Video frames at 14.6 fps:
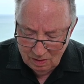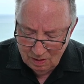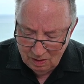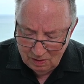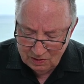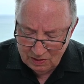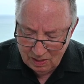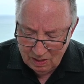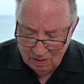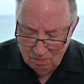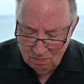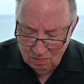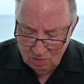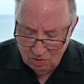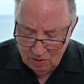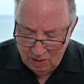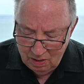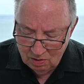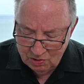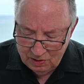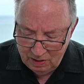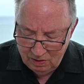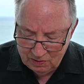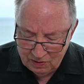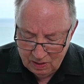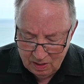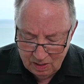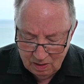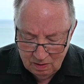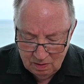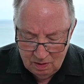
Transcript: he or she said,